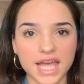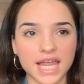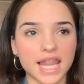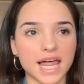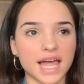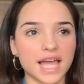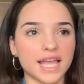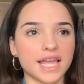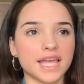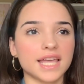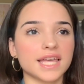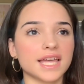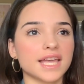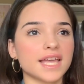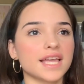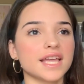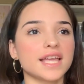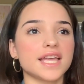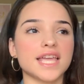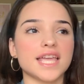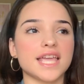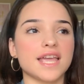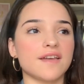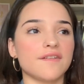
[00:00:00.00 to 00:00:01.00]
Like,
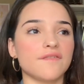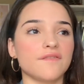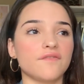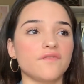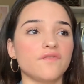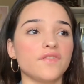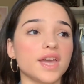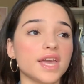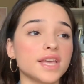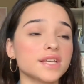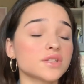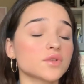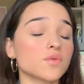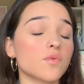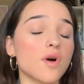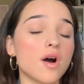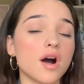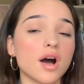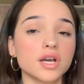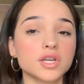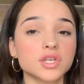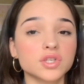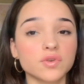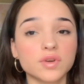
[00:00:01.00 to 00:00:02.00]
face
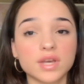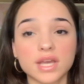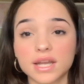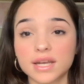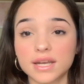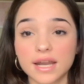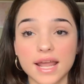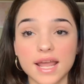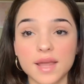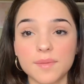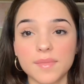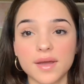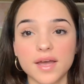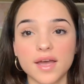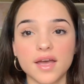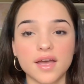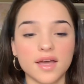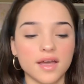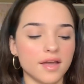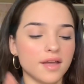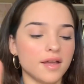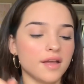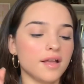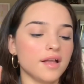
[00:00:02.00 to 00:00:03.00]
wash, you can name
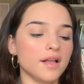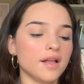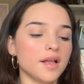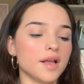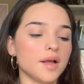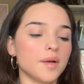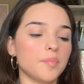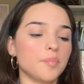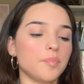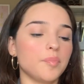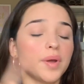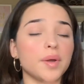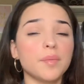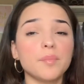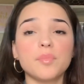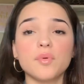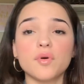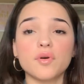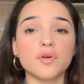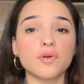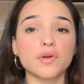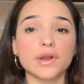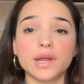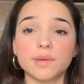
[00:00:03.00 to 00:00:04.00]
it,
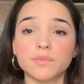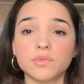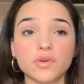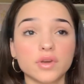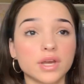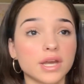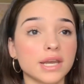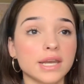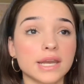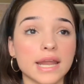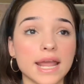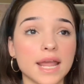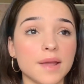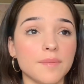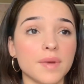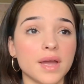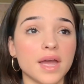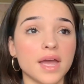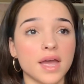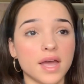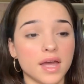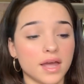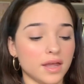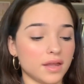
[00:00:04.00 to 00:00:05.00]
pimple cream, you can name
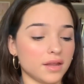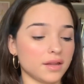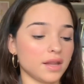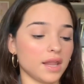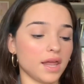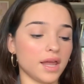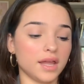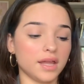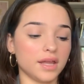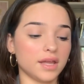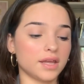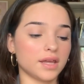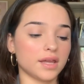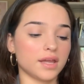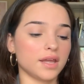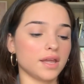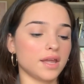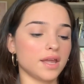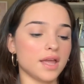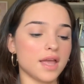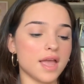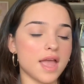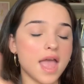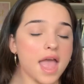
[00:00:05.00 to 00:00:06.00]
it, like,
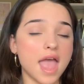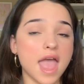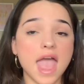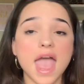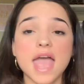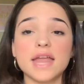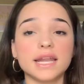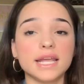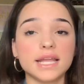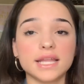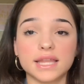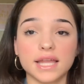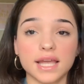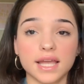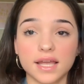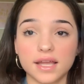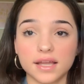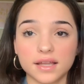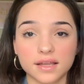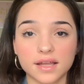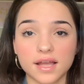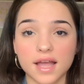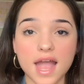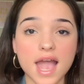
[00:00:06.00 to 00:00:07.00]

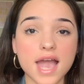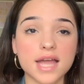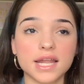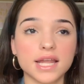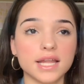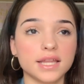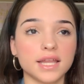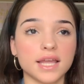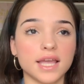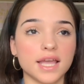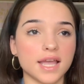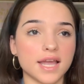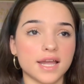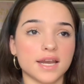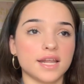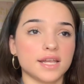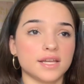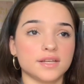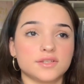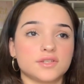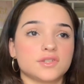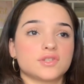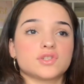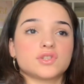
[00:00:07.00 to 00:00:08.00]
anything. And
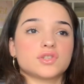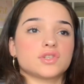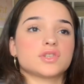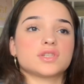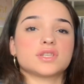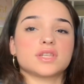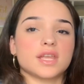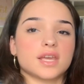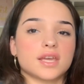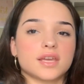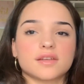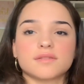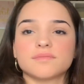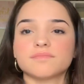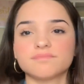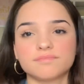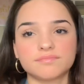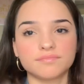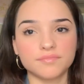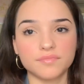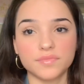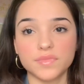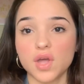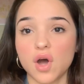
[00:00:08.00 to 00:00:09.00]
it is just like,
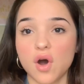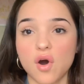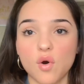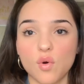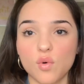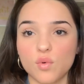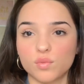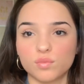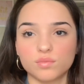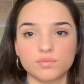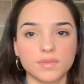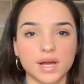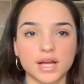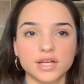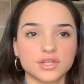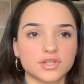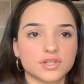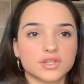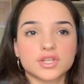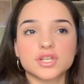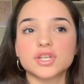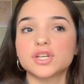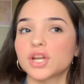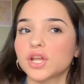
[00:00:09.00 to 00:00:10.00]
no, I
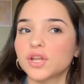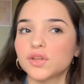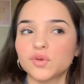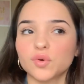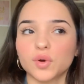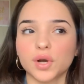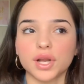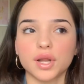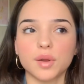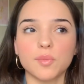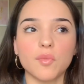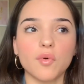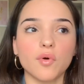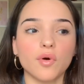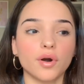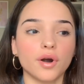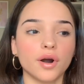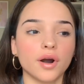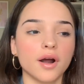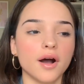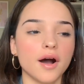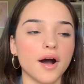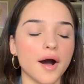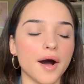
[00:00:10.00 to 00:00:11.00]
just couldn't do it
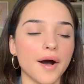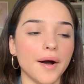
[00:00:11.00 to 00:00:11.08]
anymore.